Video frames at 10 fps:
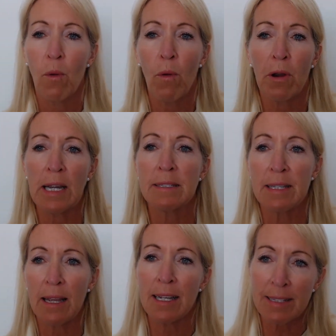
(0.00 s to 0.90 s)
Or is
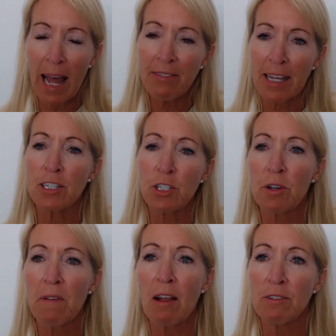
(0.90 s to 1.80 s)
that the issue
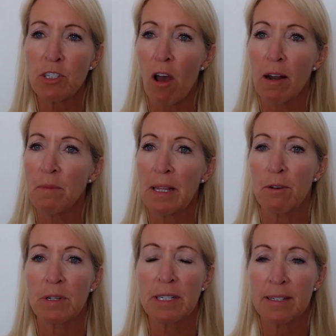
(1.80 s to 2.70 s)
around autonomy
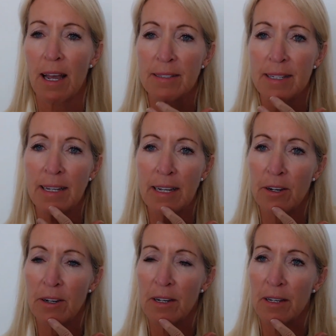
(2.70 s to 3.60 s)
that we're discussing here?